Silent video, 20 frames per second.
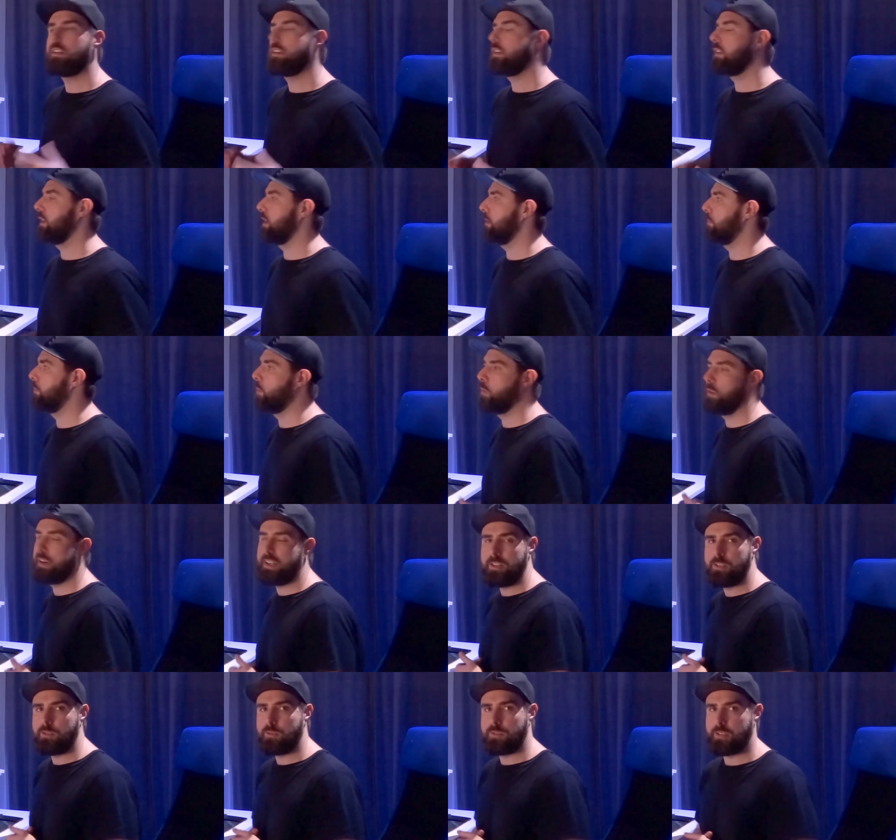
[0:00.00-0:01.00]
it more
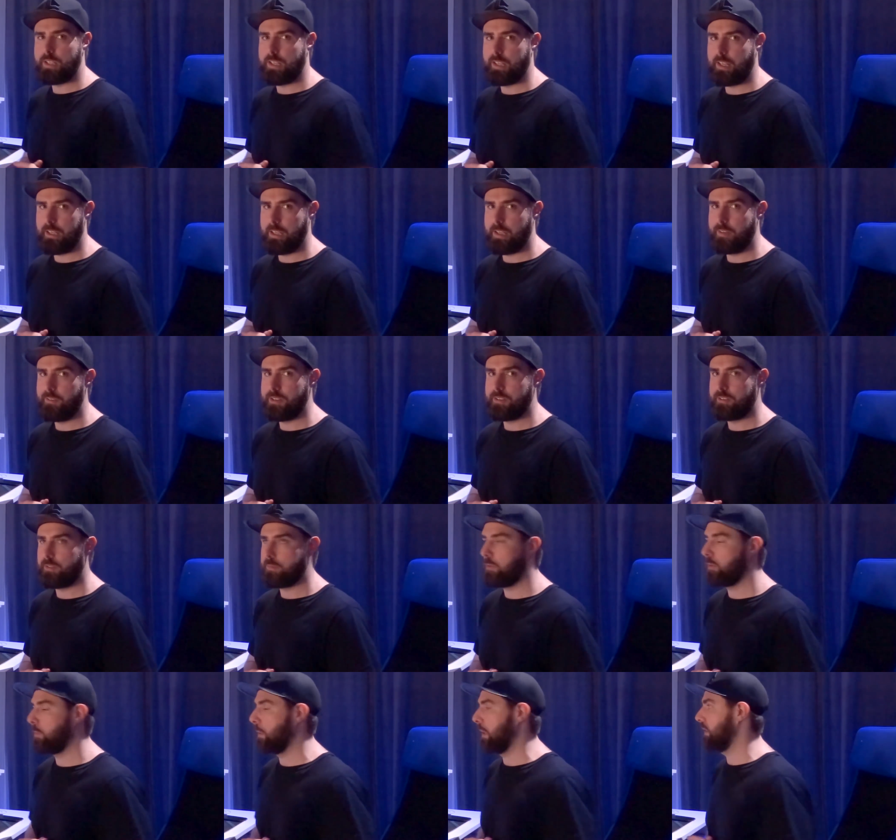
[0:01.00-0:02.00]
interesting and give it some
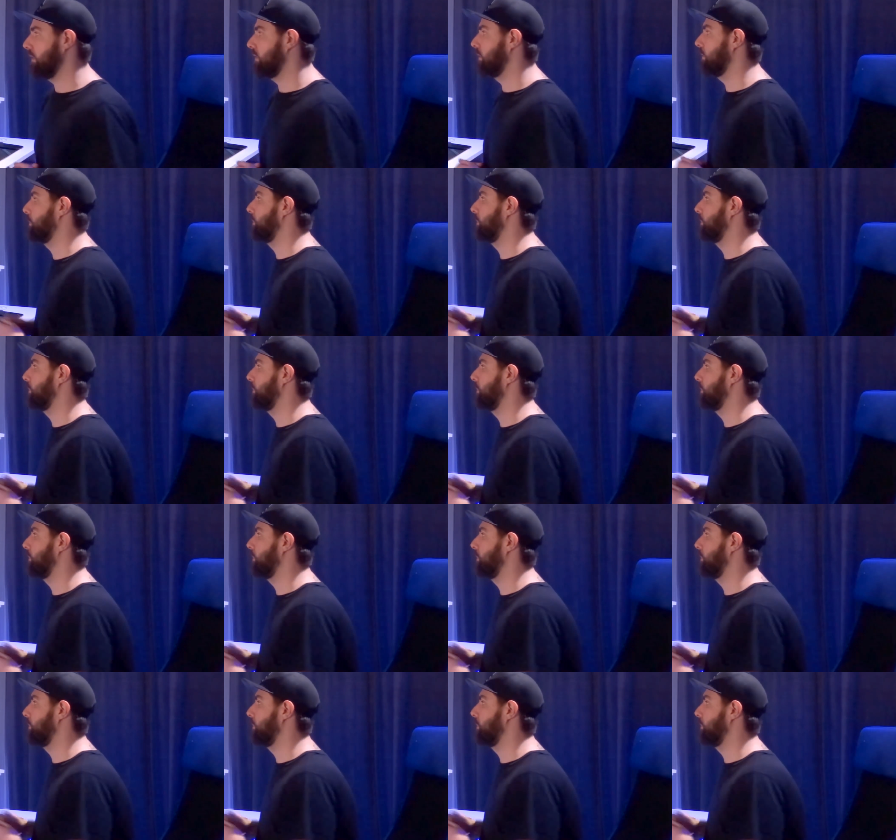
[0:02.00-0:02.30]
space.